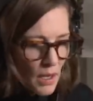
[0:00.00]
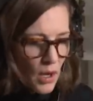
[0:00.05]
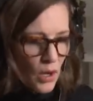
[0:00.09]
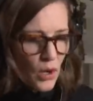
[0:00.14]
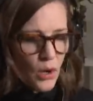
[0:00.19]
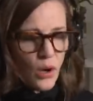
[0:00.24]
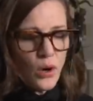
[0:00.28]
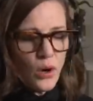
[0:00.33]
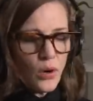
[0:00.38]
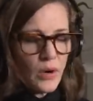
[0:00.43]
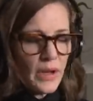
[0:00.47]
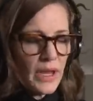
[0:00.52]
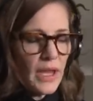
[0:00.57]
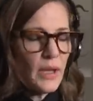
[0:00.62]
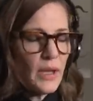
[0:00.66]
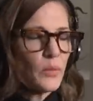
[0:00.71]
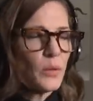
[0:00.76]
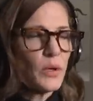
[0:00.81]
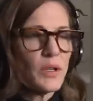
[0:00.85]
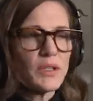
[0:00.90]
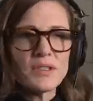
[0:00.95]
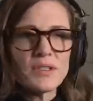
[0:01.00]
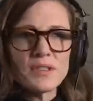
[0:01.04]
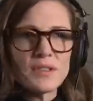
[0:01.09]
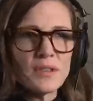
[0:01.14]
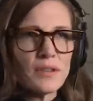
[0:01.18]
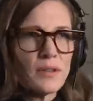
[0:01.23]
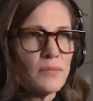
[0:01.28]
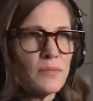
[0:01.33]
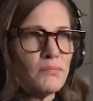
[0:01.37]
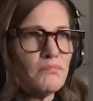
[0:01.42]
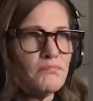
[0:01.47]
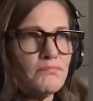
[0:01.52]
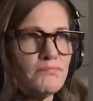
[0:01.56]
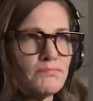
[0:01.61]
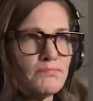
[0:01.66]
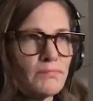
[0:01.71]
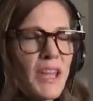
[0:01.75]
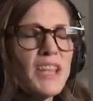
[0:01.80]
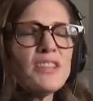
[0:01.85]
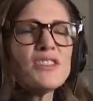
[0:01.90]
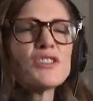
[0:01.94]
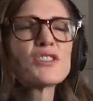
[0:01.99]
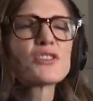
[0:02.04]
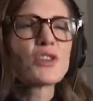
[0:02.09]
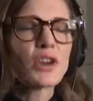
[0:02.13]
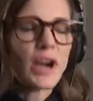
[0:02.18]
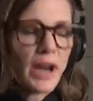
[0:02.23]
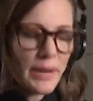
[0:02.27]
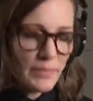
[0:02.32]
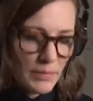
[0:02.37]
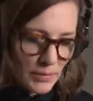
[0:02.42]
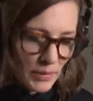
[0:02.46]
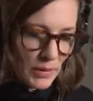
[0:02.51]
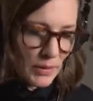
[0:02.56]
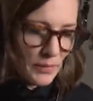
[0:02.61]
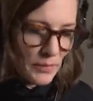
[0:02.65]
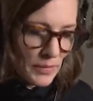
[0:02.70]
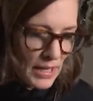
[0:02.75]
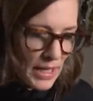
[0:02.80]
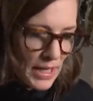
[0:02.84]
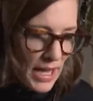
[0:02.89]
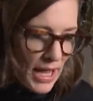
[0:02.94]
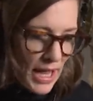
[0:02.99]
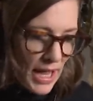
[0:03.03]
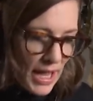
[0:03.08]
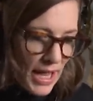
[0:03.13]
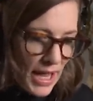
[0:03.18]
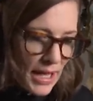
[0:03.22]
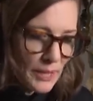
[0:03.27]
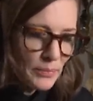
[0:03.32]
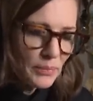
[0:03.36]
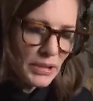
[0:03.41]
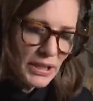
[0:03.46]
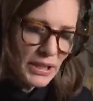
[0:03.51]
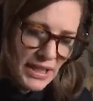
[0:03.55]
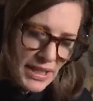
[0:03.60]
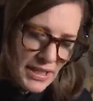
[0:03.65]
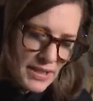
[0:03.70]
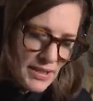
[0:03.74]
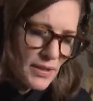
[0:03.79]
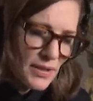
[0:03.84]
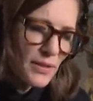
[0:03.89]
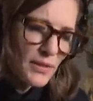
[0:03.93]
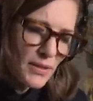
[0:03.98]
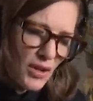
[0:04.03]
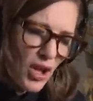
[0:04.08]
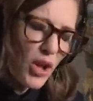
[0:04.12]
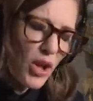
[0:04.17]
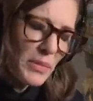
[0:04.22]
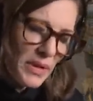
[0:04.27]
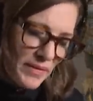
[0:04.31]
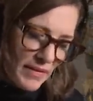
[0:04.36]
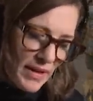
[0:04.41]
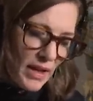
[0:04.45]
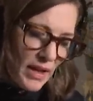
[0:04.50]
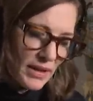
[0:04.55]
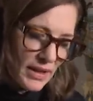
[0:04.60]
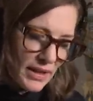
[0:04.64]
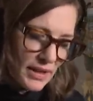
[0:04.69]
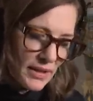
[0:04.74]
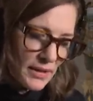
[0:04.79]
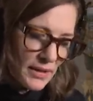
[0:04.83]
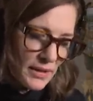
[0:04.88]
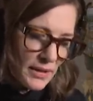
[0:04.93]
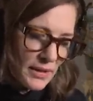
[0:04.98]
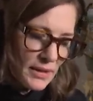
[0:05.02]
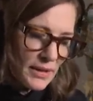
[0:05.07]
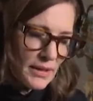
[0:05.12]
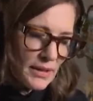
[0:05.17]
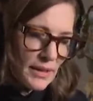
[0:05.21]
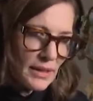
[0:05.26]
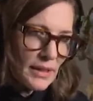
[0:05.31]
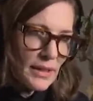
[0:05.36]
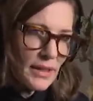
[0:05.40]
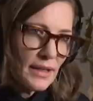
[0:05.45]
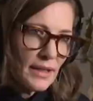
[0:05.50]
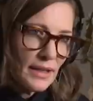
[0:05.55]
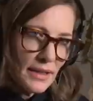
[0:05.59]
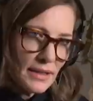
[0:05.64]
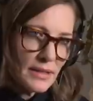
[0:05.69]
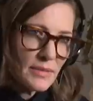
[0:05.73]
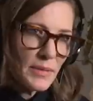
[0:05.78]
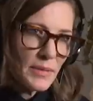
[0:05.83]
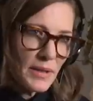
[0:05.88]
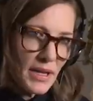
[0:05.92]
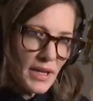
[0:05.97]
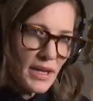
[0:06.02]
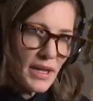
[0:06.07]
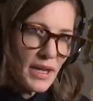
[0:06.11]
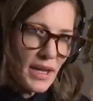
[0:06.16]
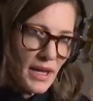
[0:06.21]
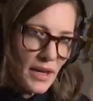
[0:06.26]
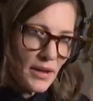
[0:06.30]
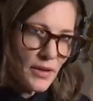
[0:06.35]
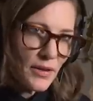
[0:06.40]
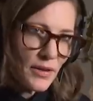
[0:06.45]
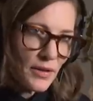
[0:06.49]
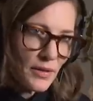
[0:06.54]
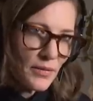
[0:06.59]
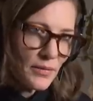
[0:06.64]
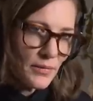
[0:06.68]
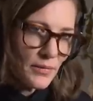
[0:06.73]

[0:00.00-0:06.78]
Oh, it was um, indescribable. And please, call me Valka. It has been a year.